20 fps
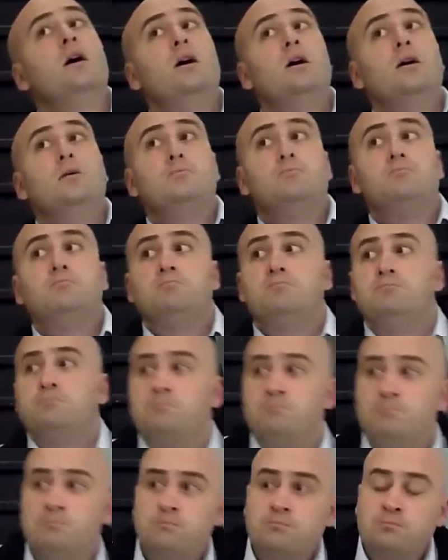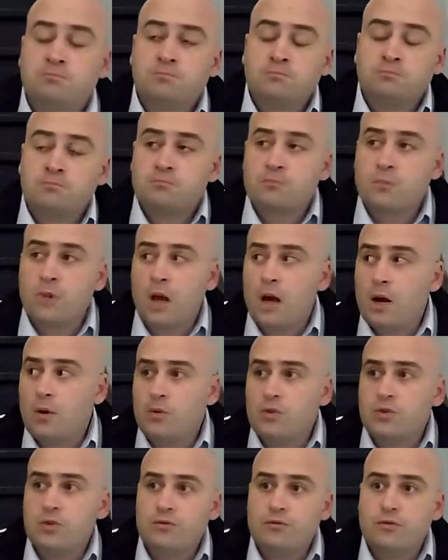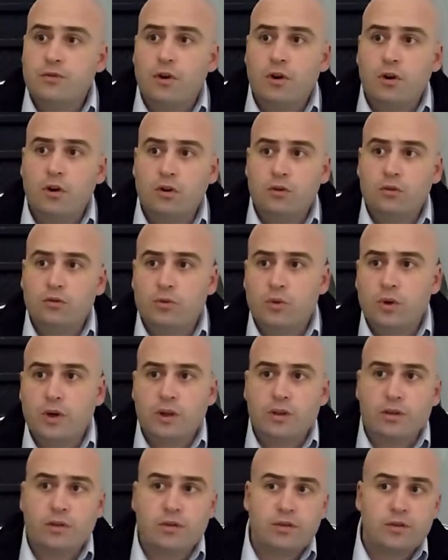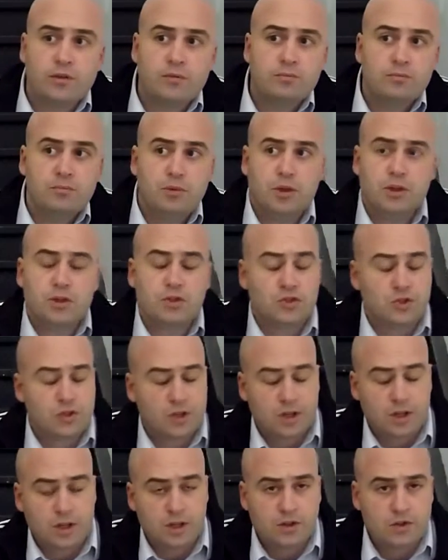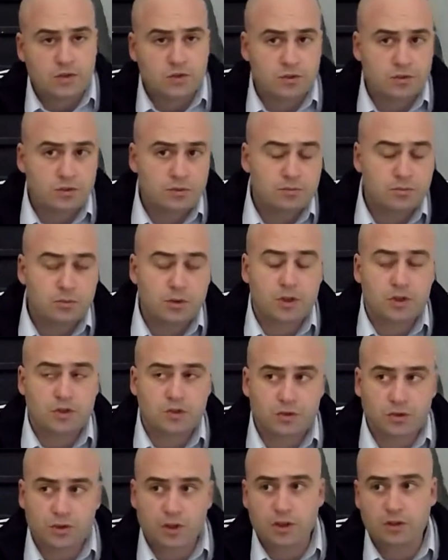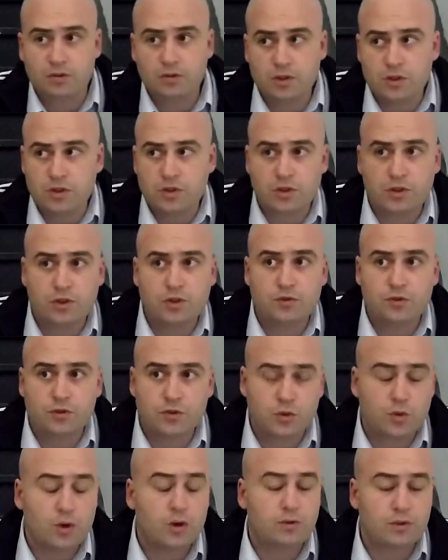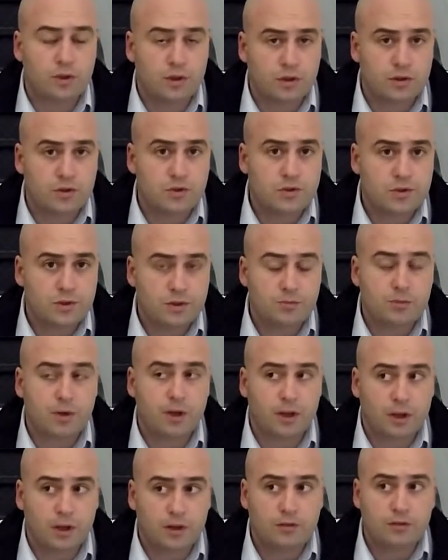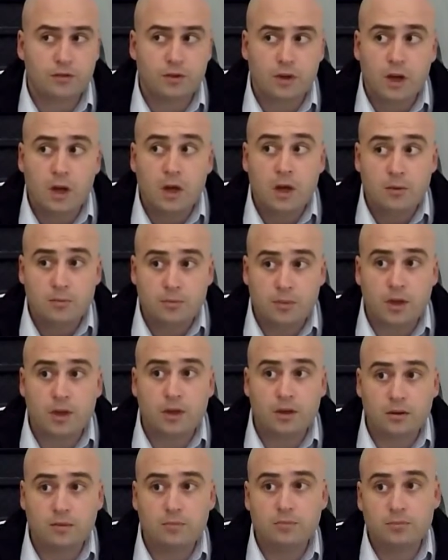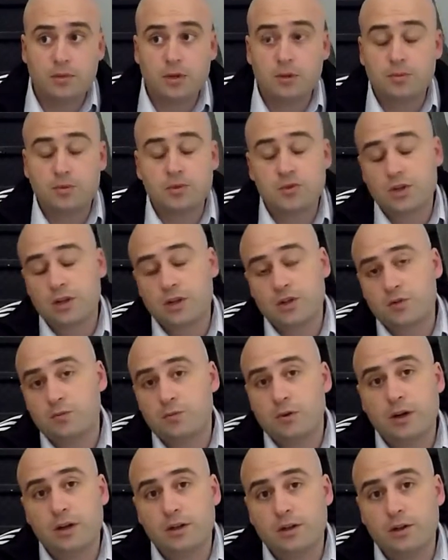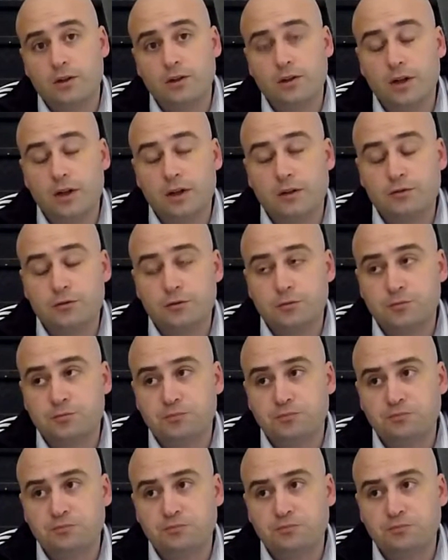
Um, I was involved with Buddhist studies, Buddhist related research for 12 years of my life, big, big percentage of my adult life.